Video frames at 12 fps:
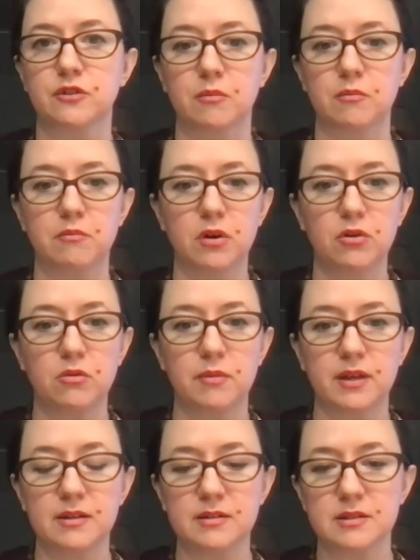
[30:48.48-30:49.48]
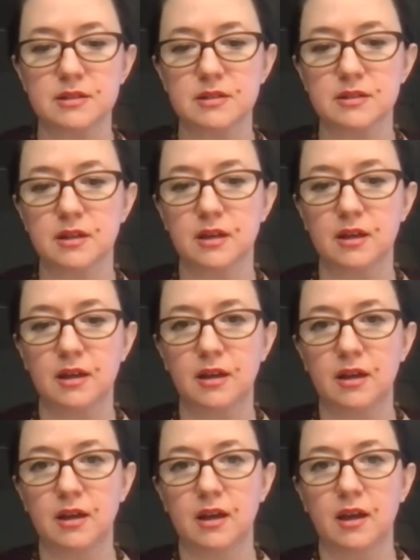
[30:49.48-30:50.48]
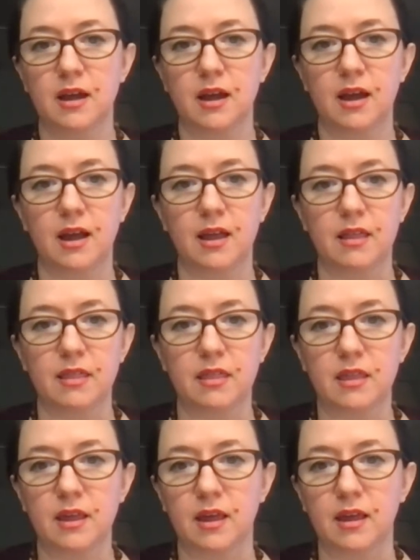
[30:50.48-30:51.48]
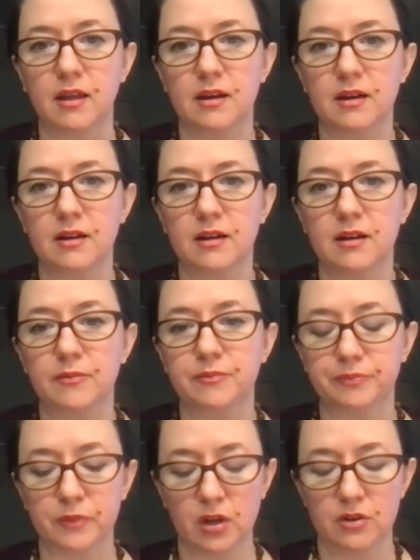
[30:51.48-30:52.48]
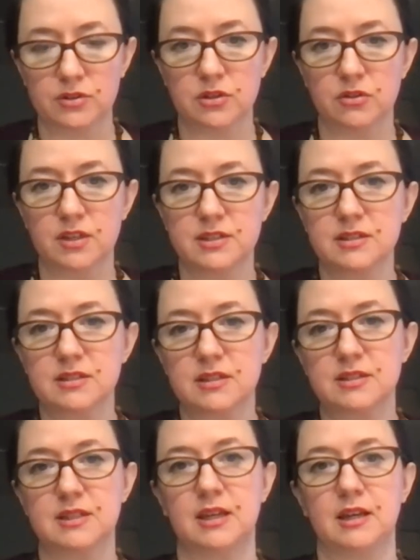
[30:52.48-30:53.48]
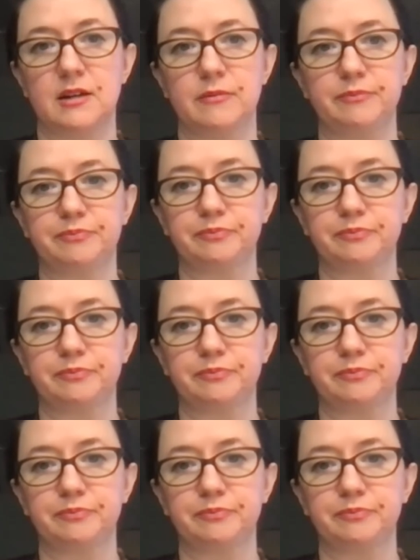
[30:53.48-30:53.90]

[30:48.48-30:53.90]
a moment. And then, so this is a scene